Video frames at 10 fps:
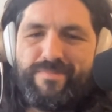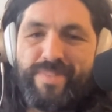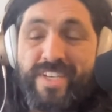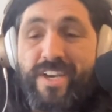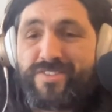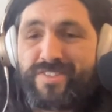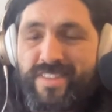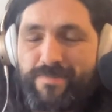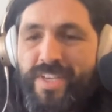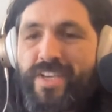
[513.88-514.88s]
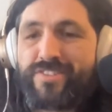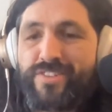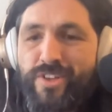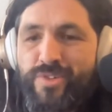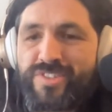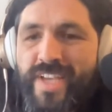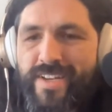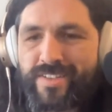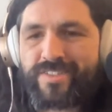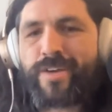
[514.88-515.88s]
because they're low
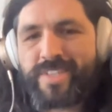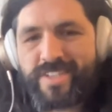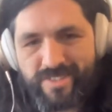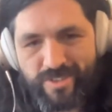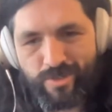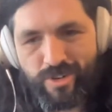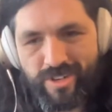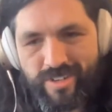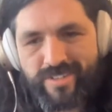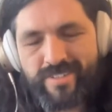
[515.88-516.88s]
status, not because they're wrong.